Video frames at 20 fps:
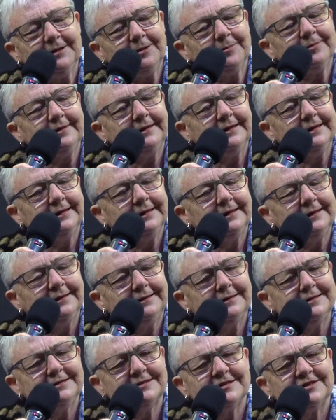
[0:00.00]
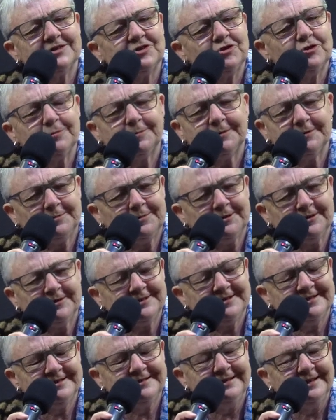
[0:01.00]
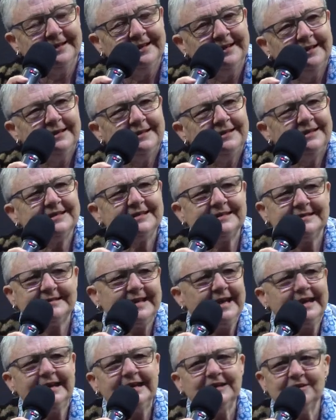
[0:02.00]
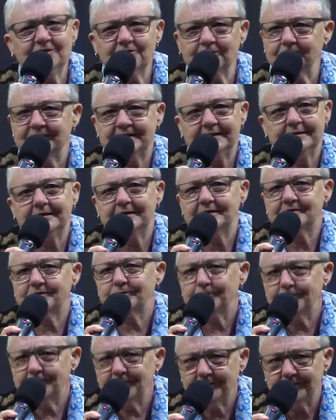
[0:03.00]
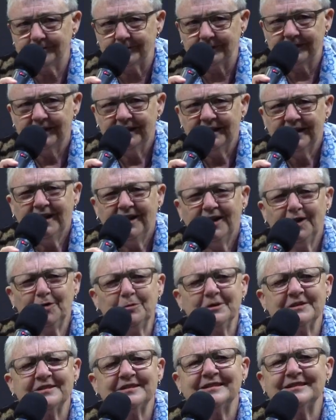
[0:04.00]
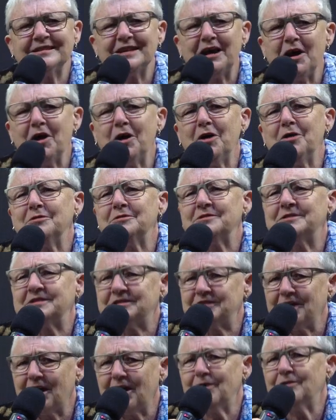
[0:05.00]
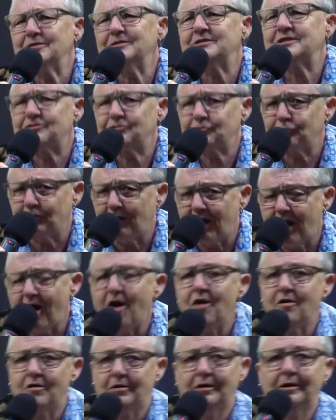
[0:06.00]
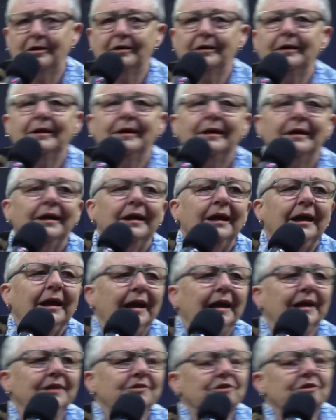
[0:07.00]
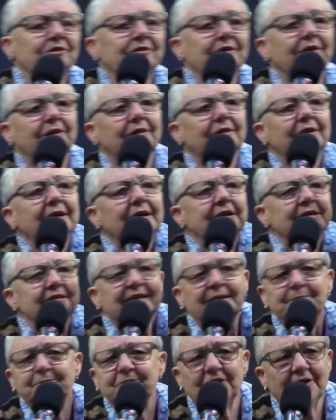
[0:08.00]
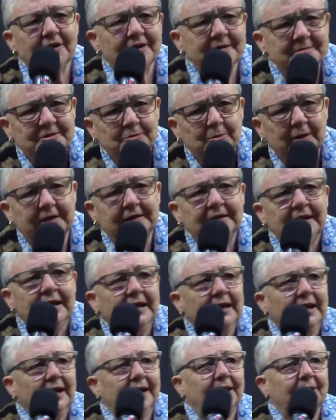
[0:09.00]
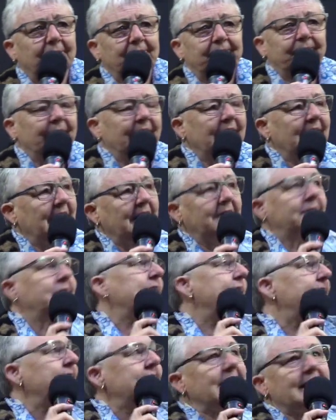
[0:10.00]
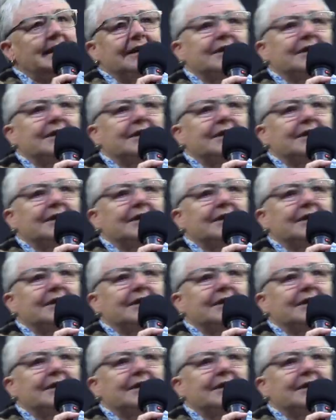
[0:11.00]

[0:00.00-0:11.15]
I'm thinking, you stupid person, this is angels in this room. It was so, so strong. And you know, sometimes when everything